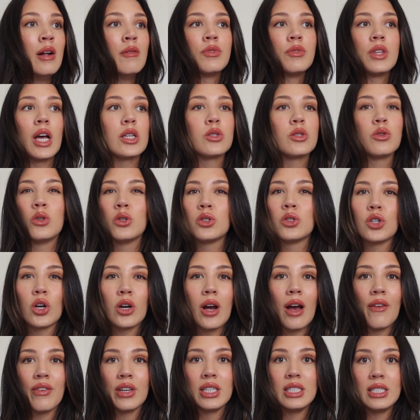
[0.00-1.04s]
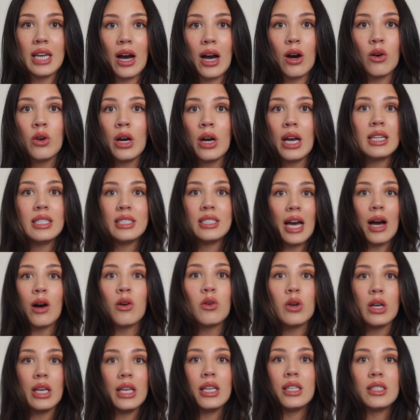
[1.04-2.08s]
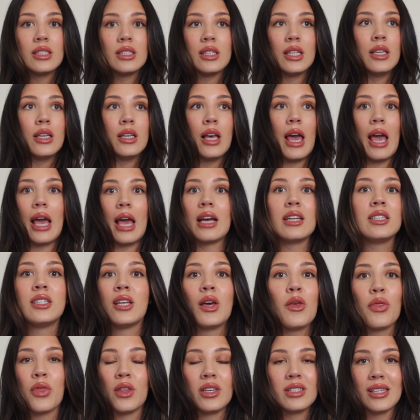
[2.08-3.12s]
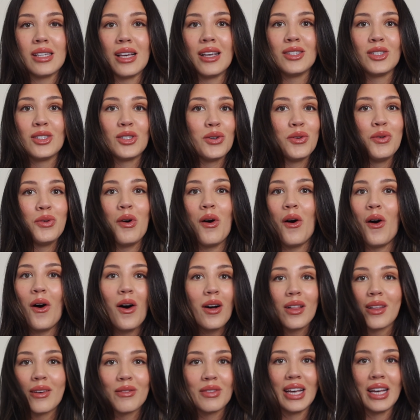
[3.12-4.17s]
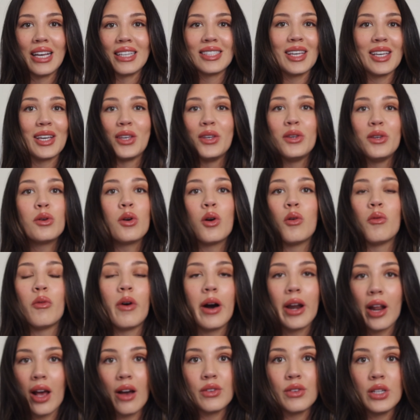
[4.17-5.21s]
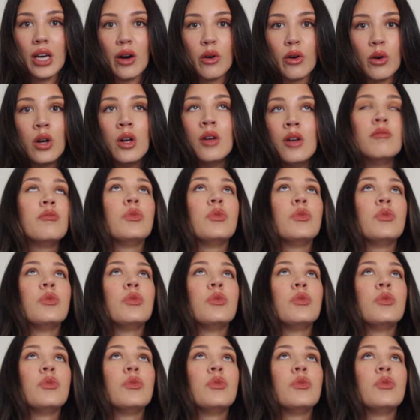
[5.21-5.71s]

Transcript: That's when you start having doubt. And doubt is the antithesis to all of this. Like, you don't want to have doubt.